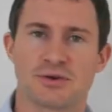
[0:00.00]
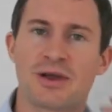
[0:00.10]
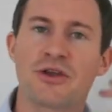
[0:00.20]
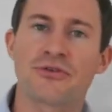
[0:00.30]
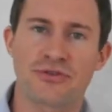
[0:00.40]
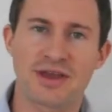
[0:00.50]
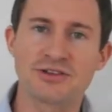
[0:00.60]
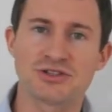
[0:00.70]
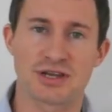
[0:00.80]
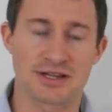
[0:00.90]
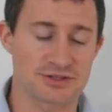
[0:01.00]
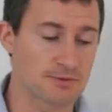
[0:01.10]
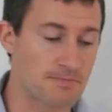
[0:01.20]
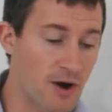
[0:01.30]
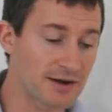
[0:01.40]
the way you think changes,
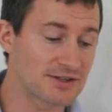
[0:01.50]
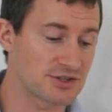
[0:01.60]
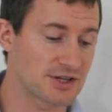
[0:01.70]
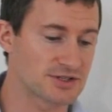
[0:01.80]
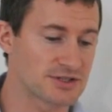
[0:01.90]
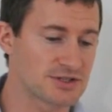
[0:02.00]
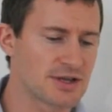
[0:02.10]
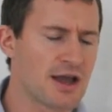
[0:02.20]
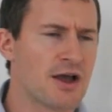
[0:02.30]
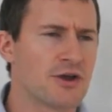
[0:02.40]
your body changes,